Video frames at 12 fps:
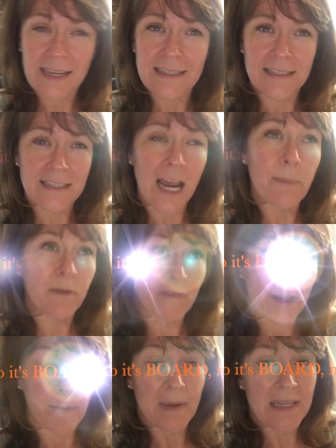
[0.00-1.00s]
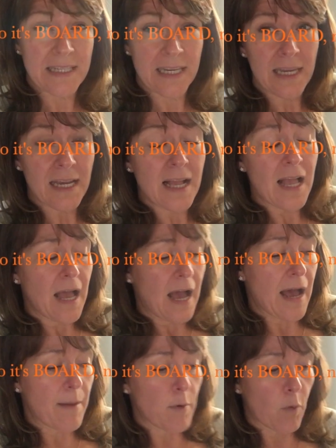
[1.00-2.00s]
It's a type of committee
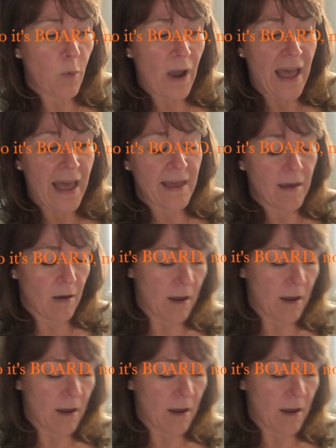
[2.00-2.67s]
where